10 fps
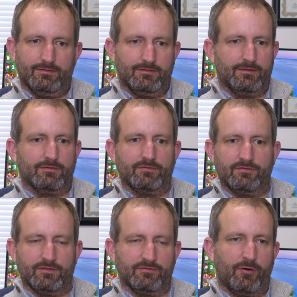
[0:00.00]
the
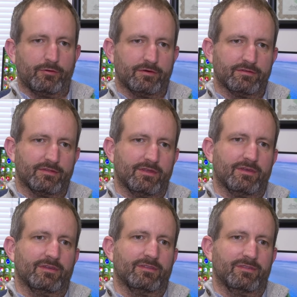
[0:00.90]
the voters,
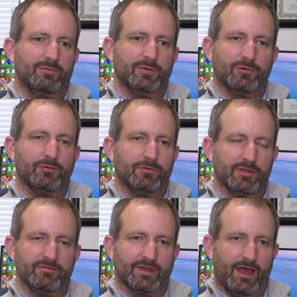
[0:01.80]
the the people who
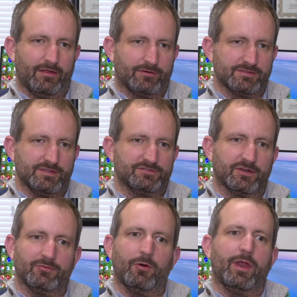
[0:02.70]
live in Gallagher's
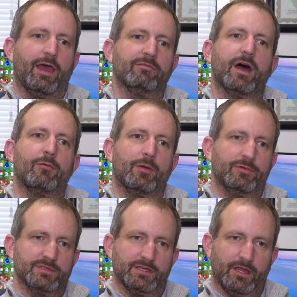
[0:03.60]
district won't have that
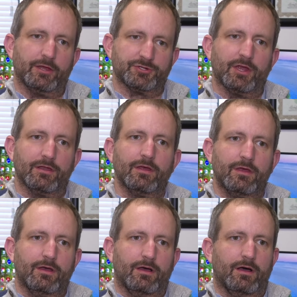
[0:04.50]
representation
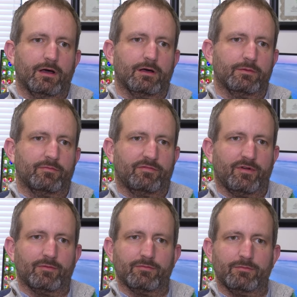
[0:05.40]
um,
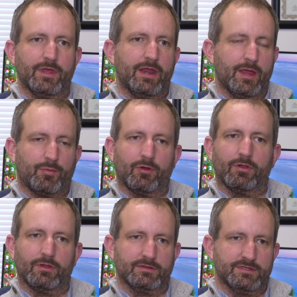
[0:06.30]
from
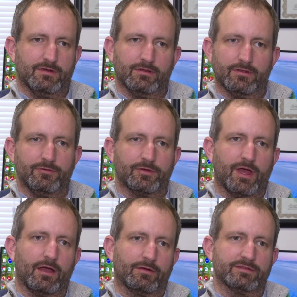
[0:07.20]
mid-April until the new
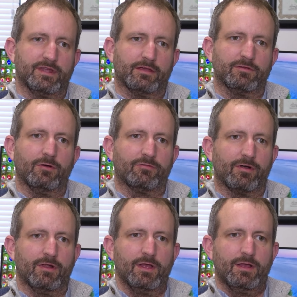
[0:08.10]
Congress takes
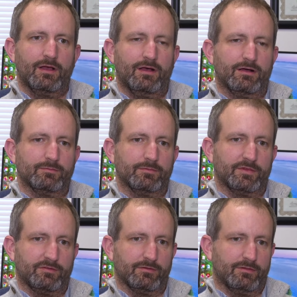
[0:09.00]
over. Um,
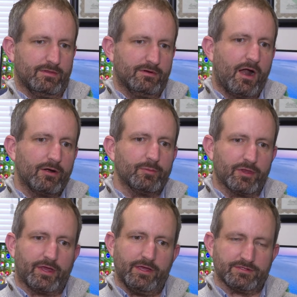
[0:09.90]
so there are
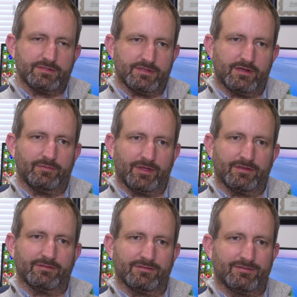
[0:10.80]
implications there
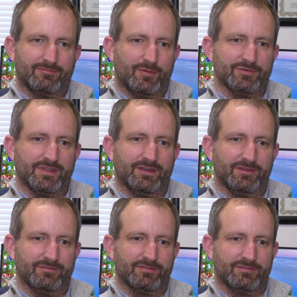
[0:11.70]
because
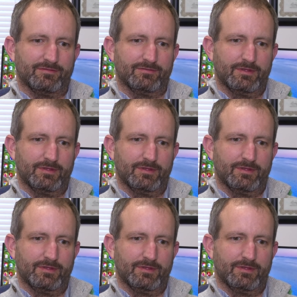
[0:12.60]
representatives